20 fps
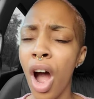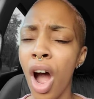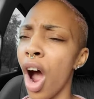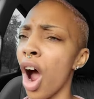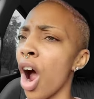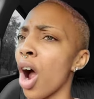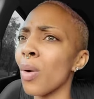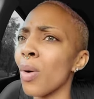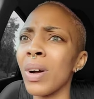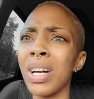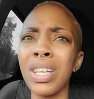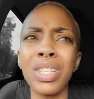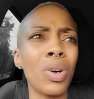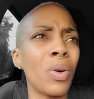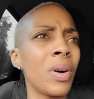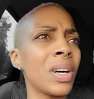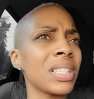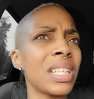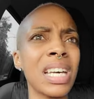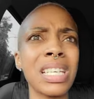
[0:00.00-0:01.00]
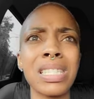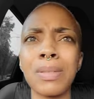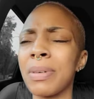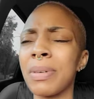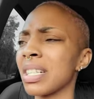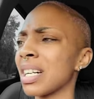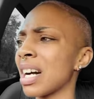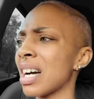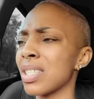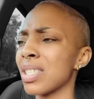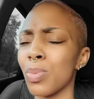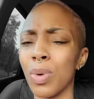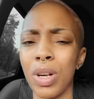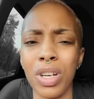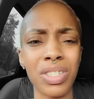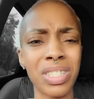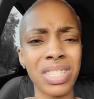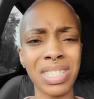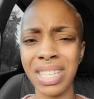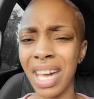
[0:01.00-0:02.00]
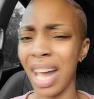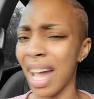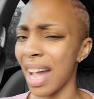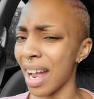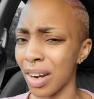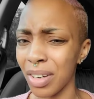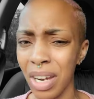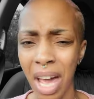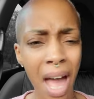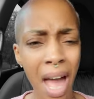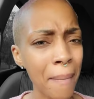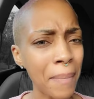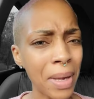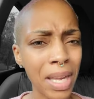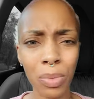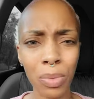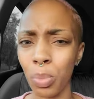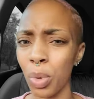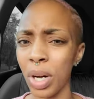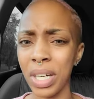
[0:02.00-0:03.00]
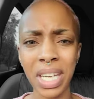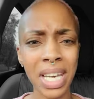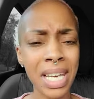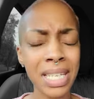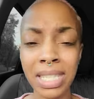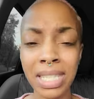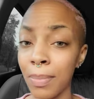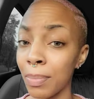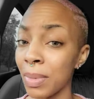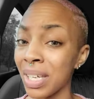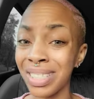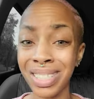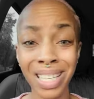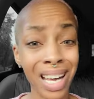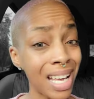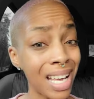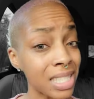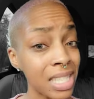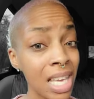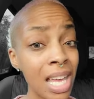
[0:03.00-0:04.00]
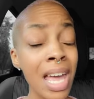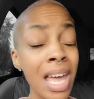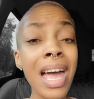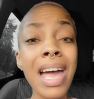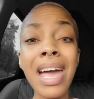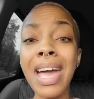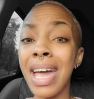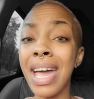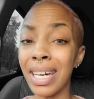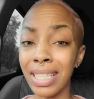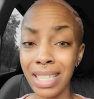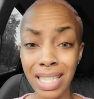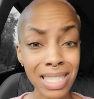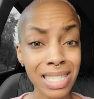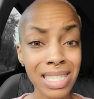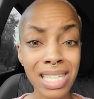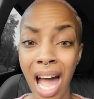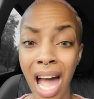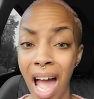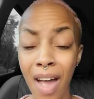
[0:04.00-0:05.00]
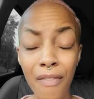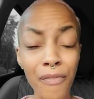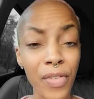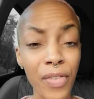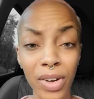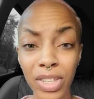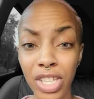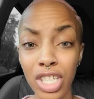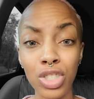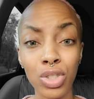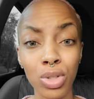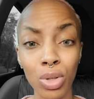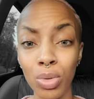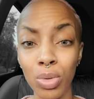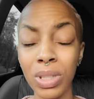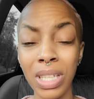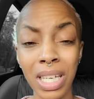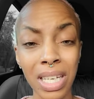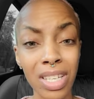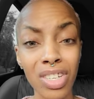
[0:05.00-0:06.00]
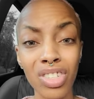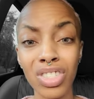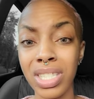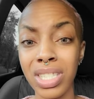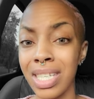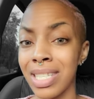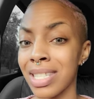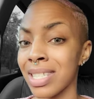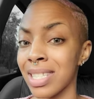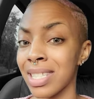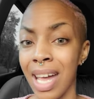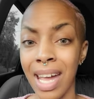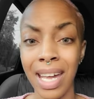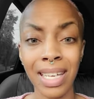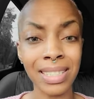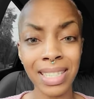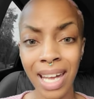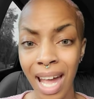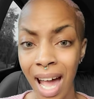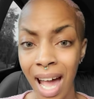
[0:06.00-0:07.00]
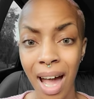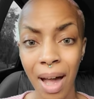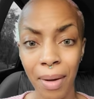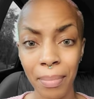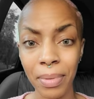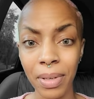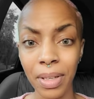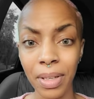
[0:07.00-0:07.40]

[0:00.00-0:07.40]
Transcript: Are we doing things because we're scared? I mean, what is it? Because it is time for the true leaders to stand up.